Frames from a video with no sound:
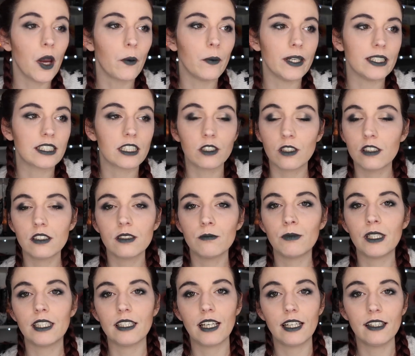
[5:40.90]
which
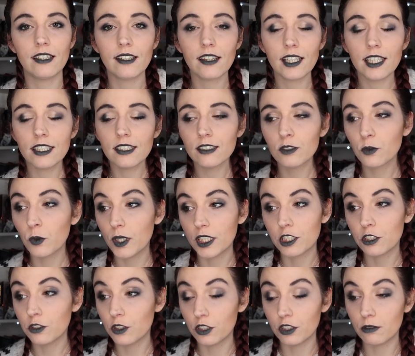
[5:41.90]
doesn't mean anything,
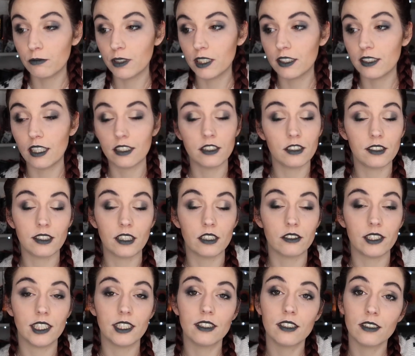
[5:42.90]
which doesn't mean that the
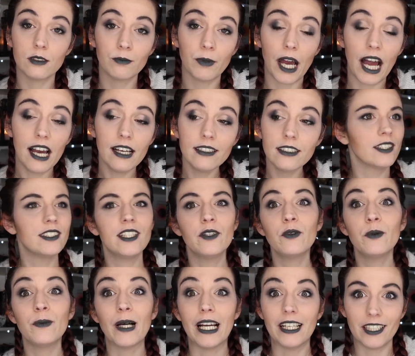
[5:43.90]
series is bad.
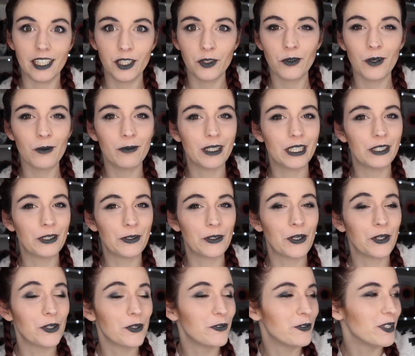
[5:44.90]
Never mind, it will be in
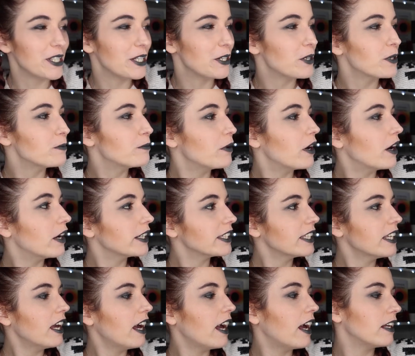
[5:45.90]
another video, but
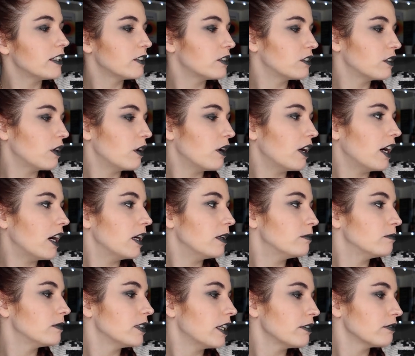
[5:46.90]
yeah, so
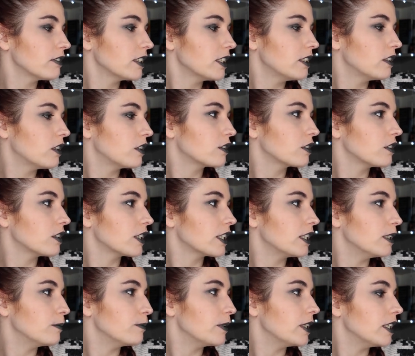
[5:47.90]
I'm definitely not gonna
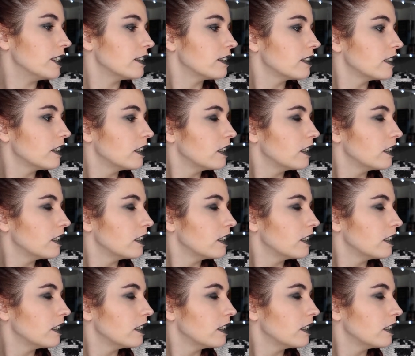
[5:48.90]
keep it.